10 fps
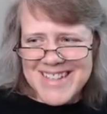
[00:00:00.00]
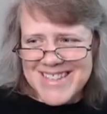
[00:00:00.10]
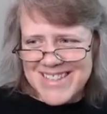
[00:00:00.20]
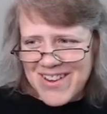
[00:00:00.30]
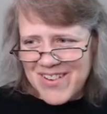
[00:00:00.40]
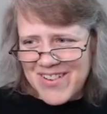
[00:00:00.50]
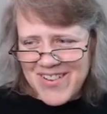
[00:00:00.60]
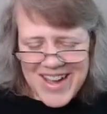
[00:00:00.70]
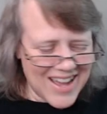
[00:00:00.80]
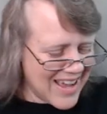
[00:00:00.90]
So,
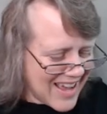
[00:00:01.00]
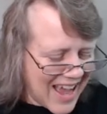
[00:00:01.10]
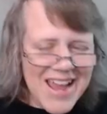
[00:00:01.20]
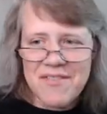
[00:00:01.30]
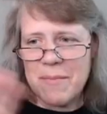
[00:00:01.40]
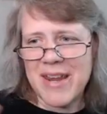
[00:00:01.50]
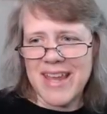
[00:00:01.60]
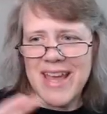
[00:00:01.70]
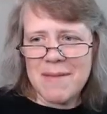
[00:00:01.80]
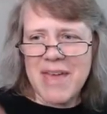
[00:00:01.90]
uh, hi
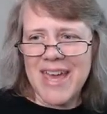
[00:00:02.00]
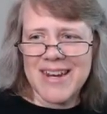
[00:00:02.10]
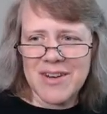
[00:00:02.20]
everybody. I'm Anne.